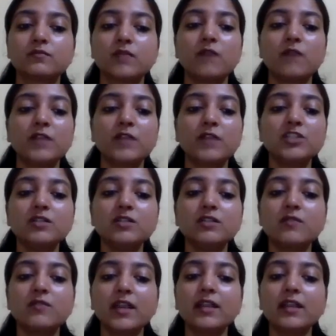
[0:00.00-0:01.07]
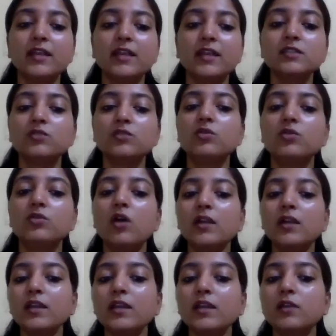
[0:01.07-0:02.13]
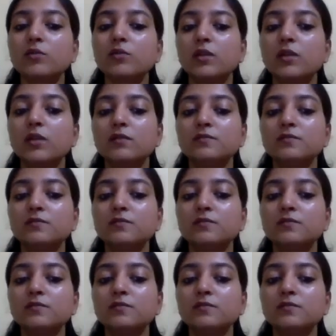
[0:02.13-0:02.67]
Affection rate is not equal.